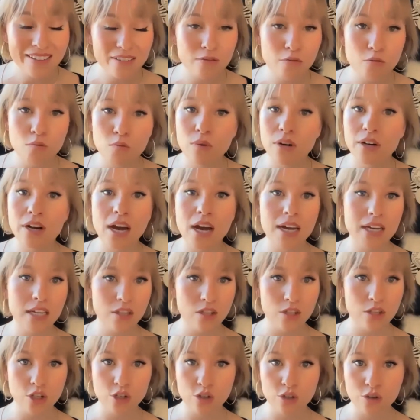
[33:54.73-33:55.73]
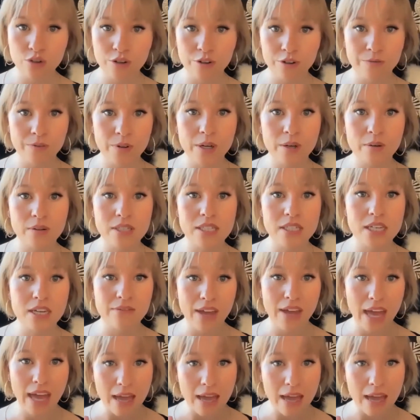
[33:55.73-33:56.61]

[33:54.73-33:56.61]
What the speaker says: we're not in the true frequency of